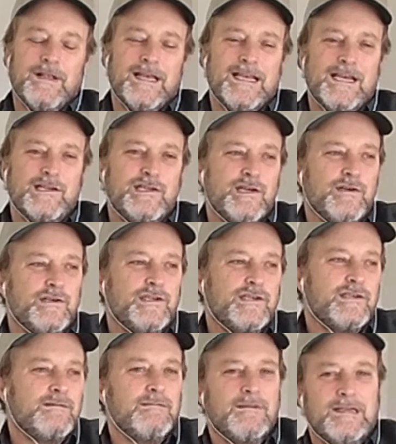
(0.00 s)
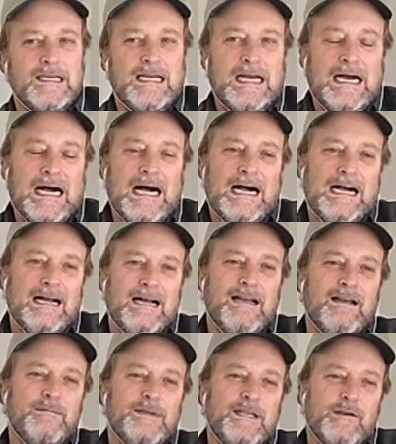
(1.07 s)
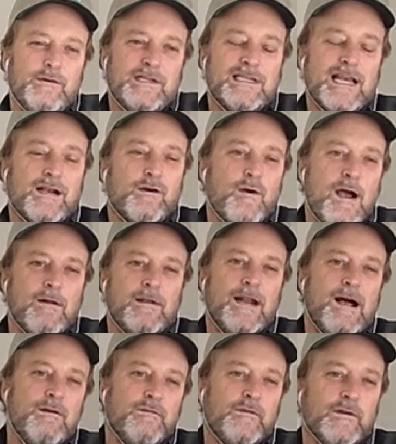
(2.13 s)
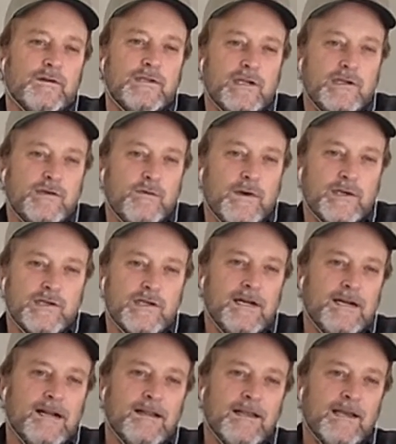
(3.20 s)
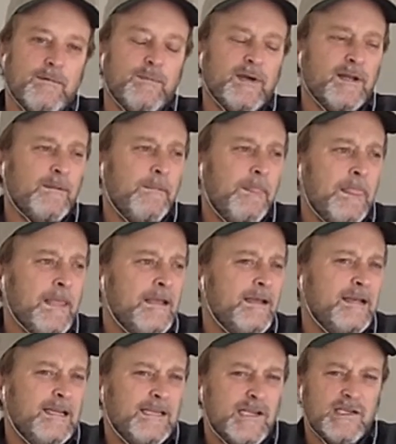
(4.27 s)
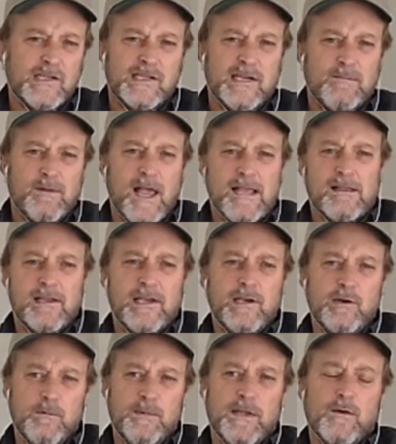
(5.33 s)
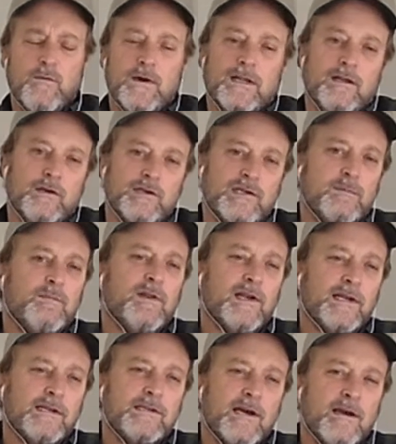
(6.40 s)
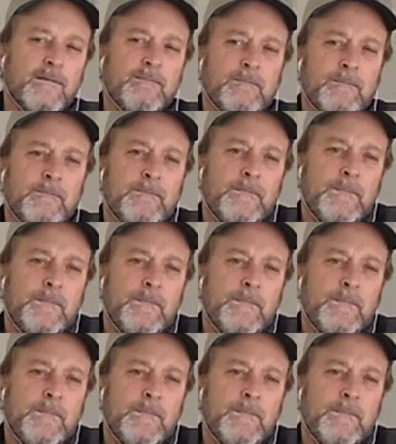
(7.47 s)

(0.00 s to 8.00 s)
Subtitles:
Well, I guess there is that crowded outfield situation in LA, but it doesn't seem likely he'll be the one losing playing time.